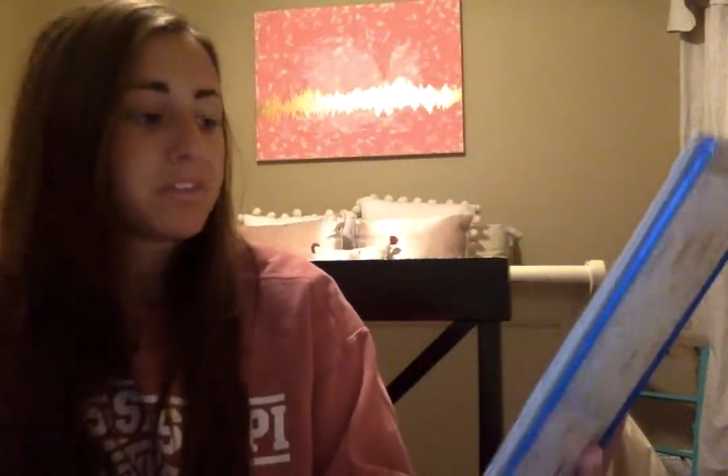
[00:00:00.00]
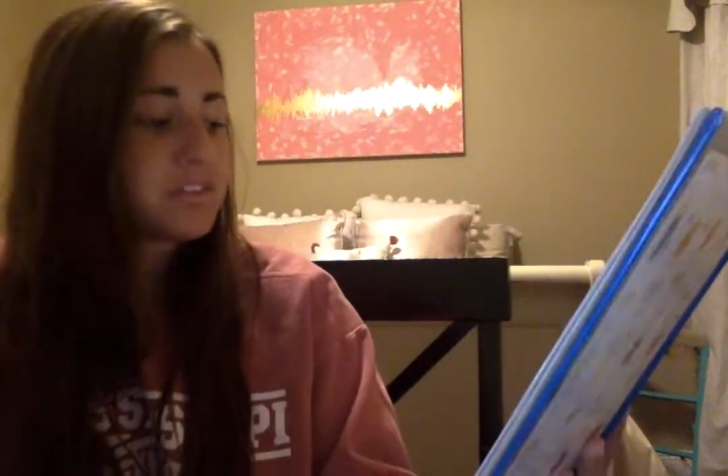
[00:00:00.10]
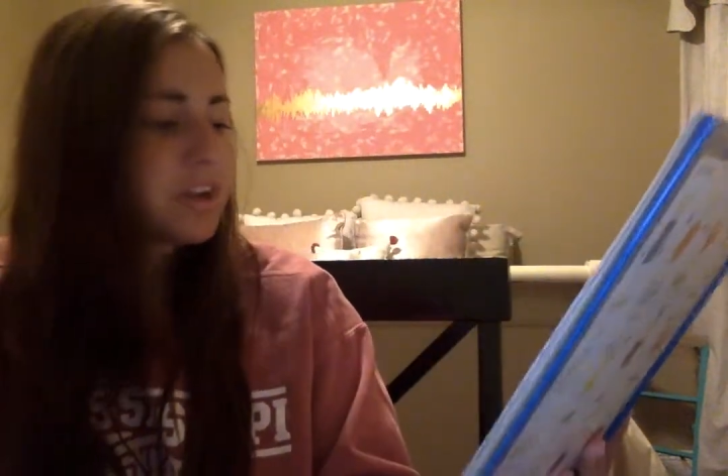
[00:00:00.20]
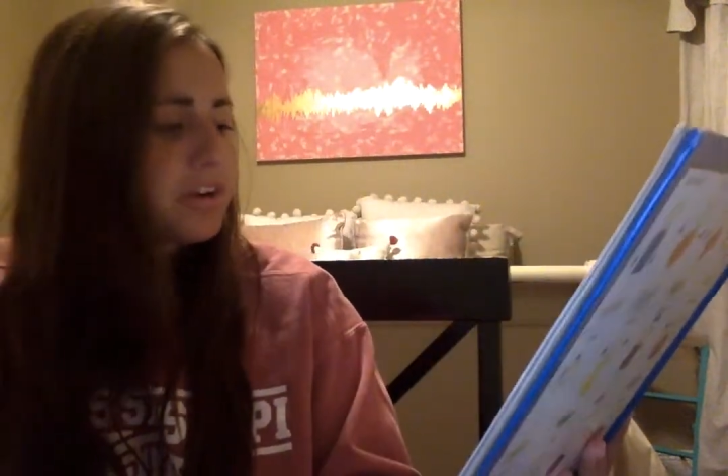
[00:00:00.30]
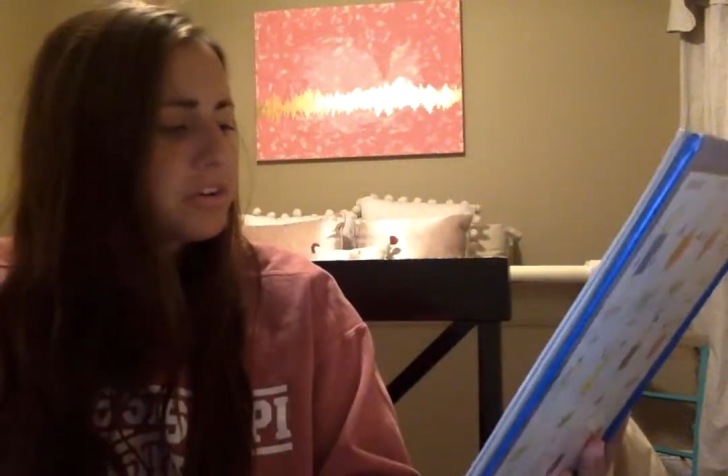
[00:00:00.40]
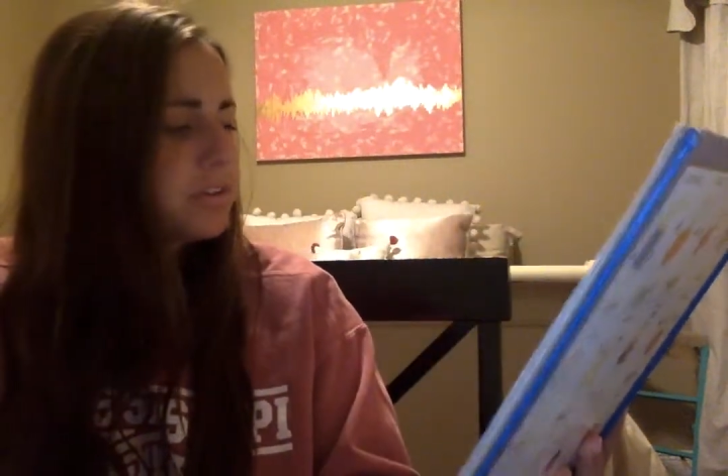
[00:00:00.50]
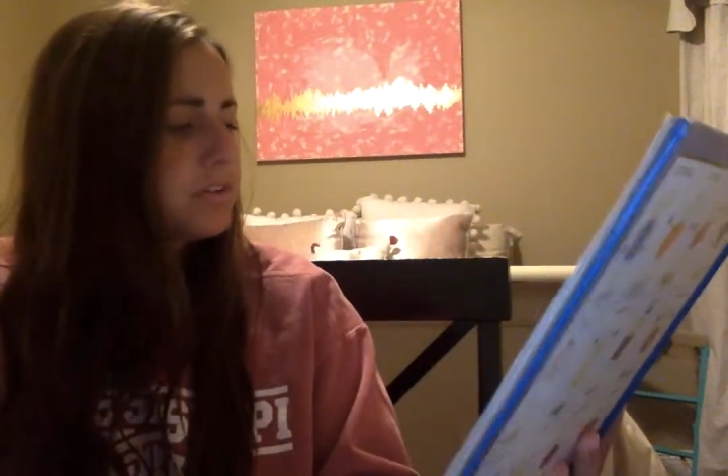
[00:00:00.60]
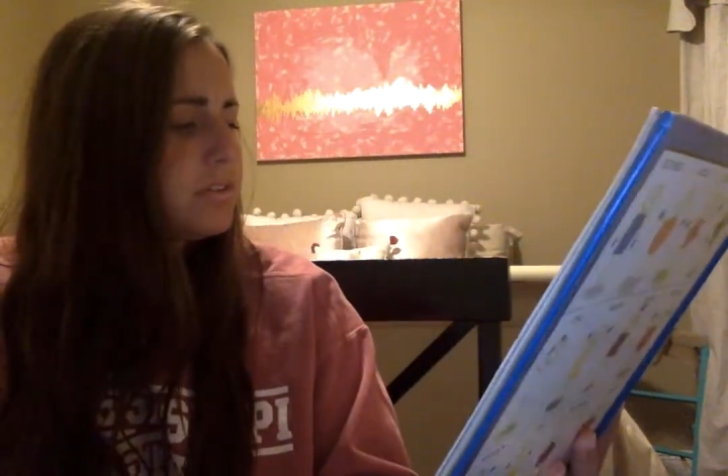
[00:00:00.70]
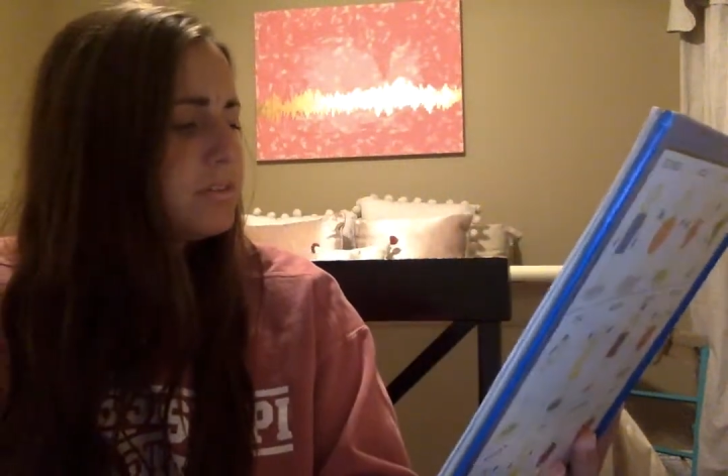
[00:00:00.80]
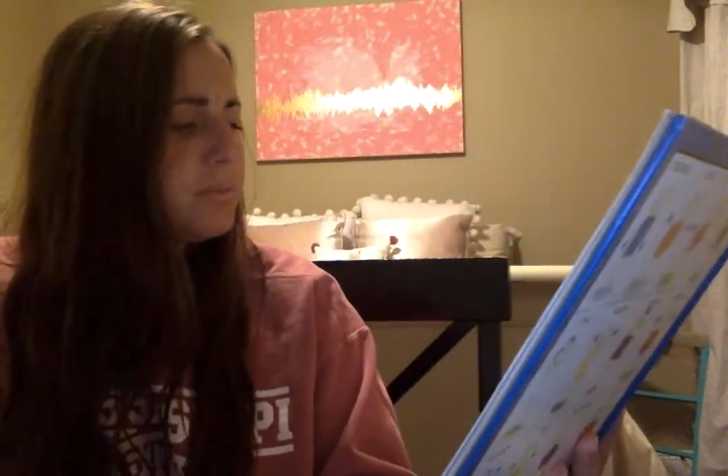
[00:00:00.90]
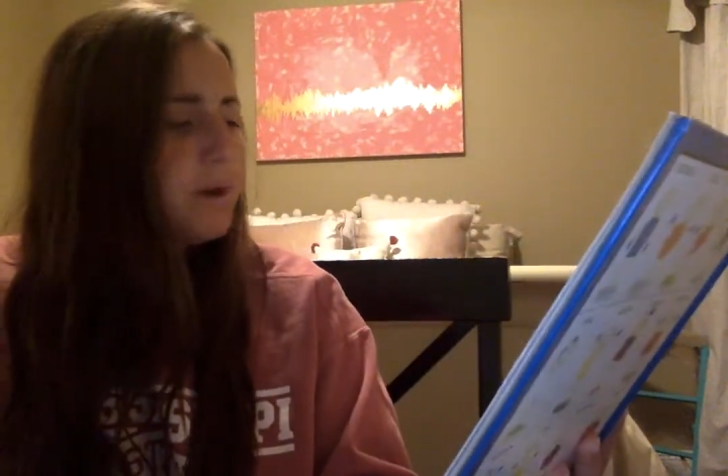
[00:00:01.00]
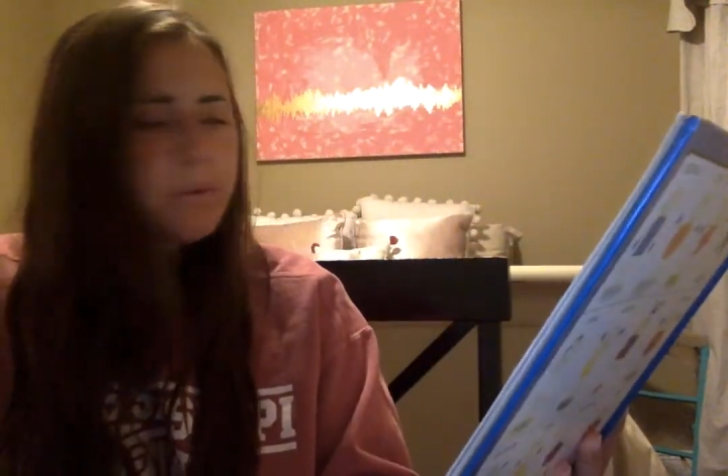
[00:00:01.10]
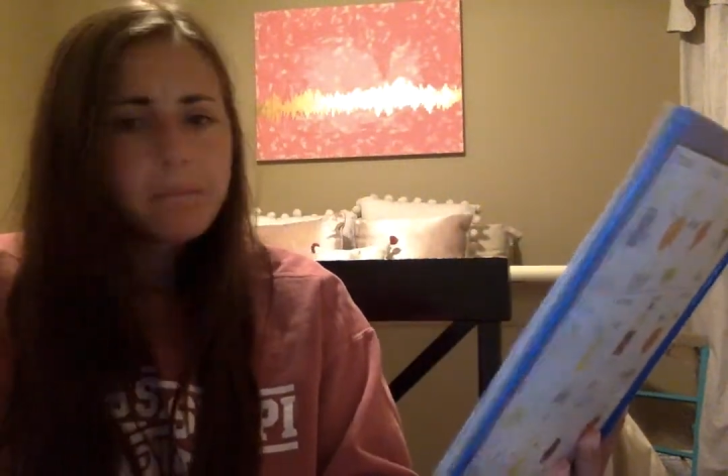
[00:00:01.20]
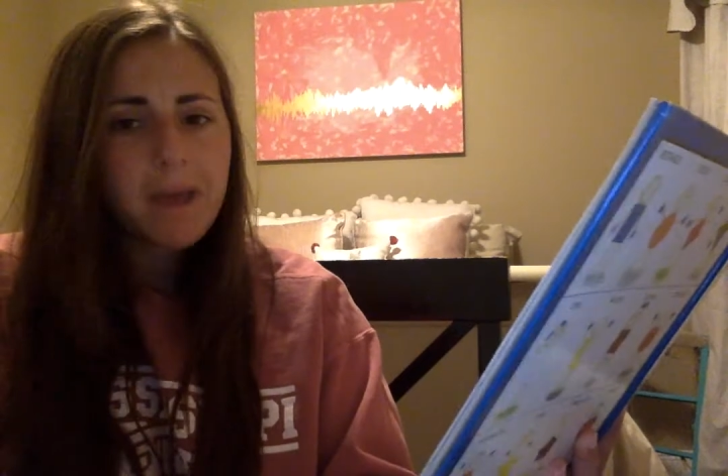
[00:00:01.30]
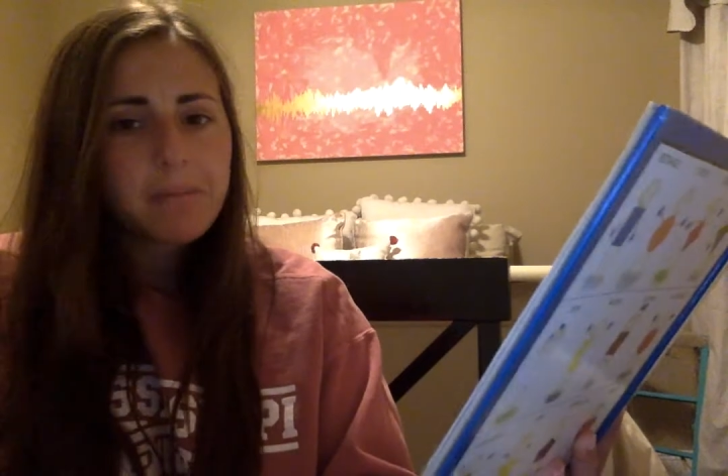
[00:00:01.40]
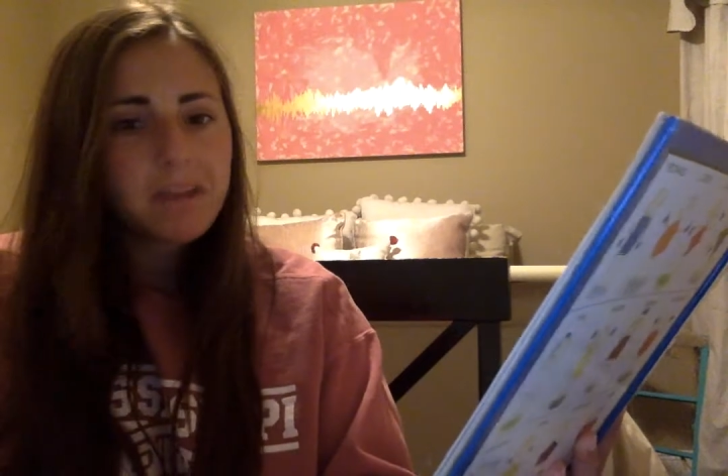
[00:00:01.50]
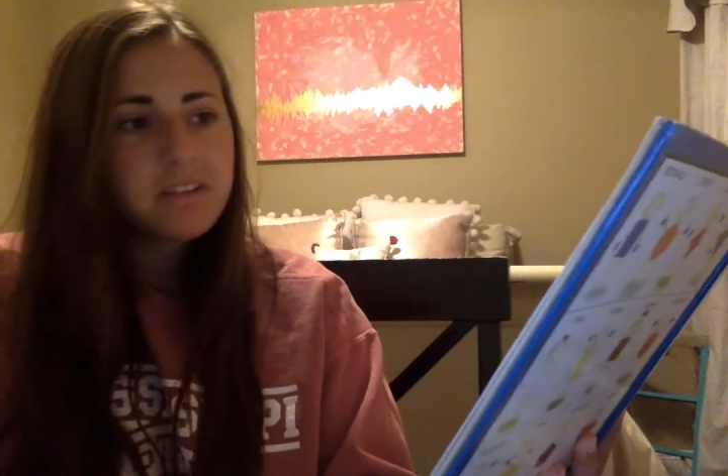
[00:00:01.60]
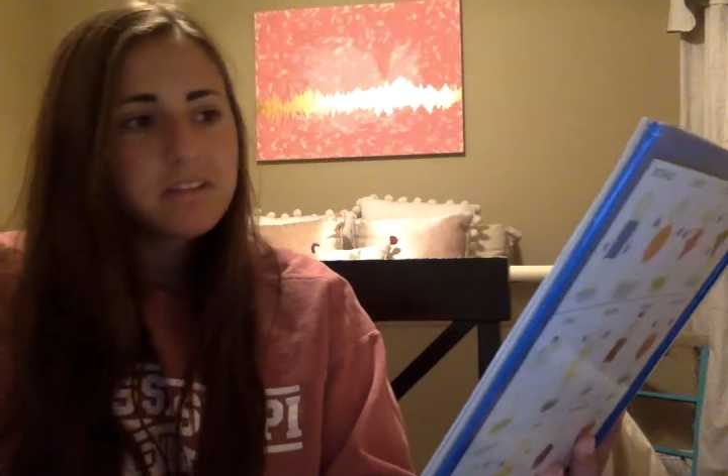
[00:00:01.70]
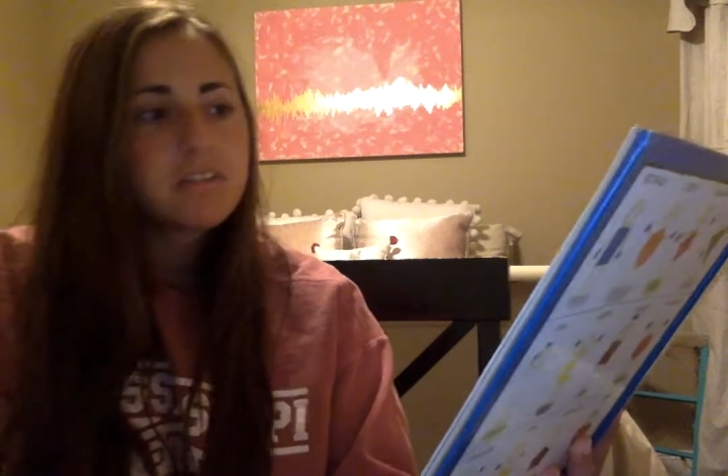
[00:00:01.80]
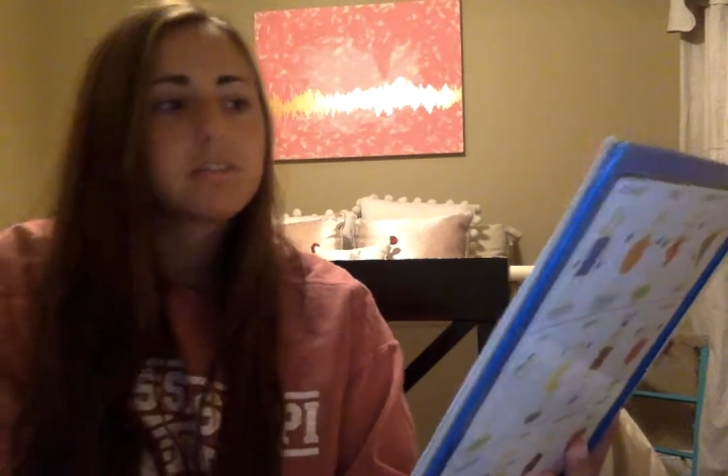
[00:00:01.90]
circle, what would Mapman
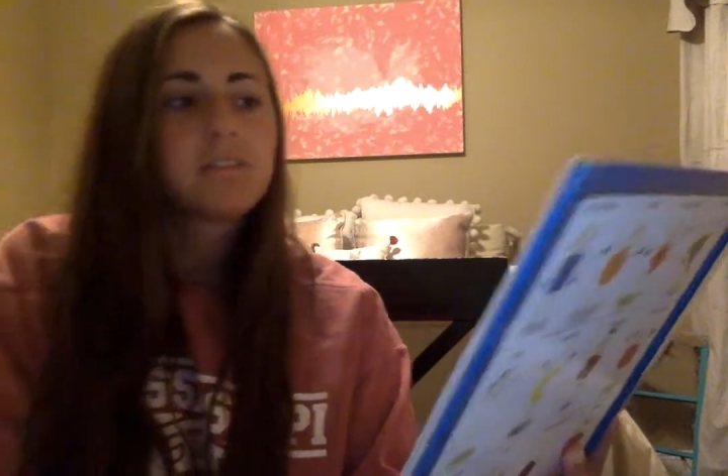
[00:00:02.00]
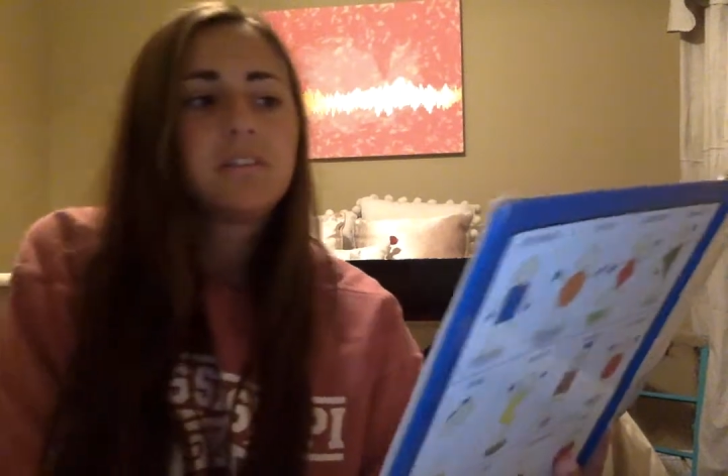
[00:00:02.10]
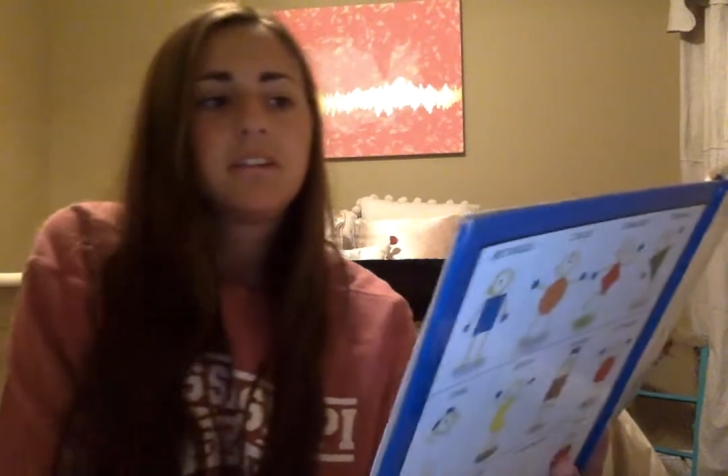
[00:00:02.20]
do?